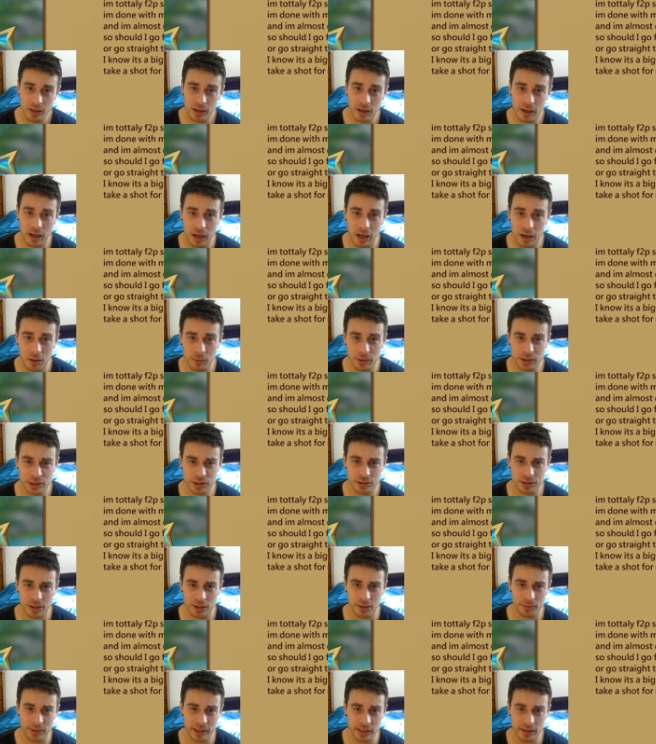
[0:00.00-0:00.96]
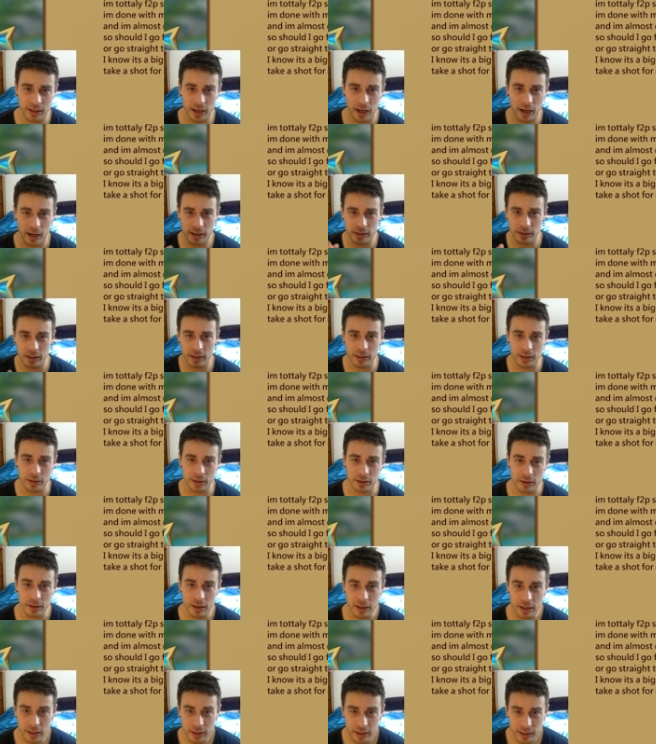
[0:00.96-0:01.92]
We're just going to read the highlight
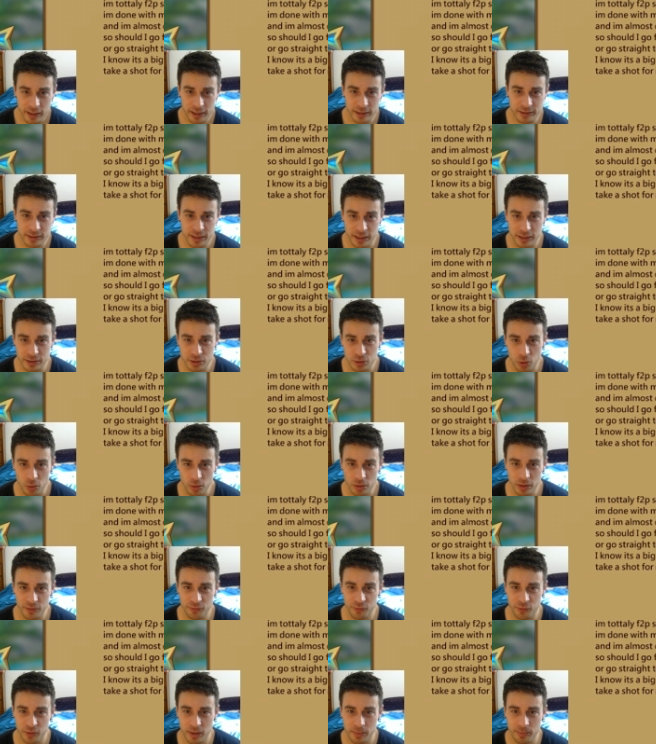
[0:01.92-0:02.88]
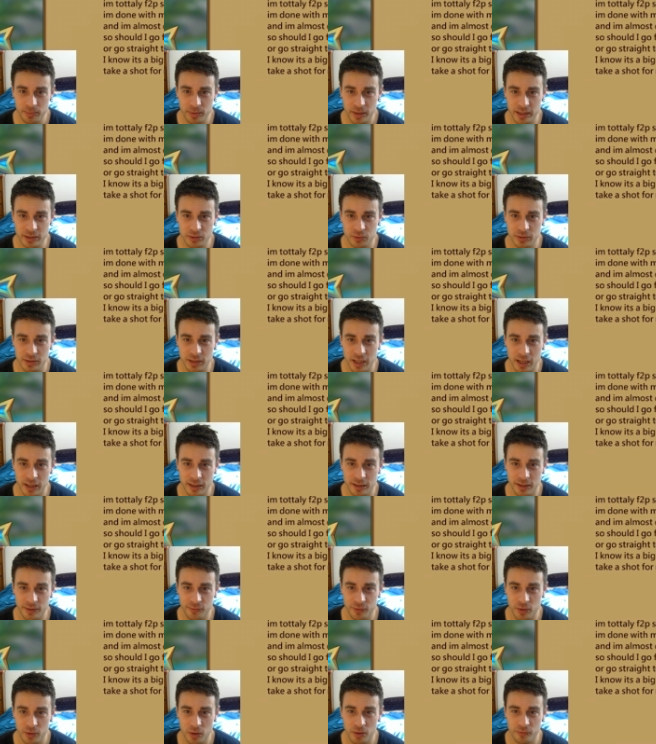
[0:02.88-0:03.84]
here. He said he's totally free to play, so it's kind of
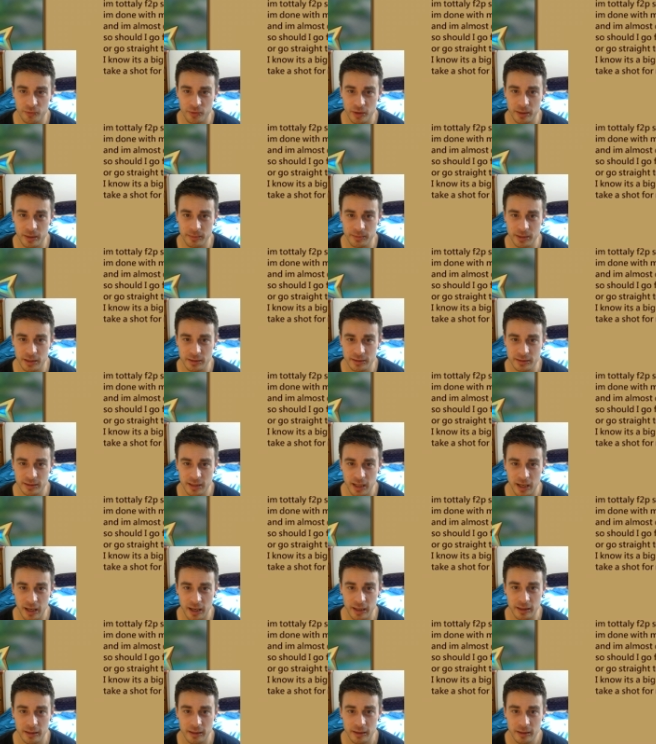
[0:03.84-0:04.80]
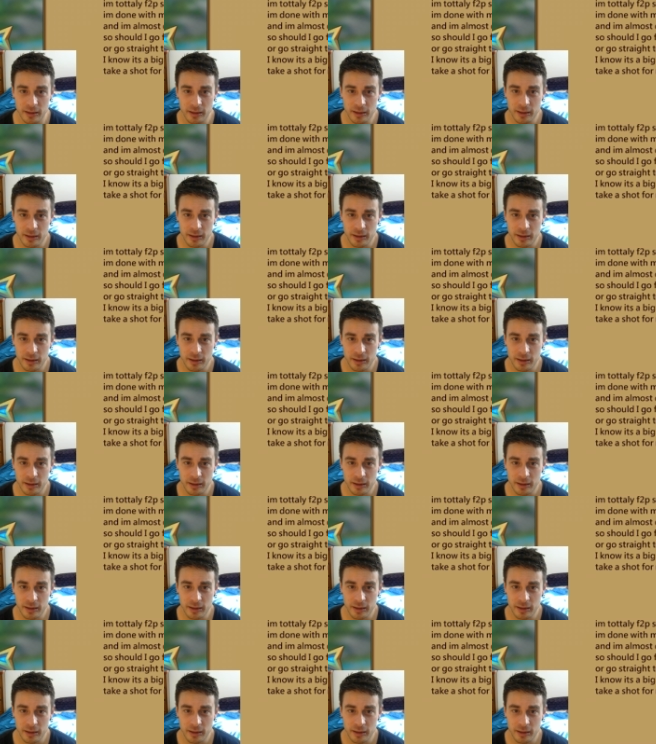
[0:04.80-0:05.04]
difficult for him to decide.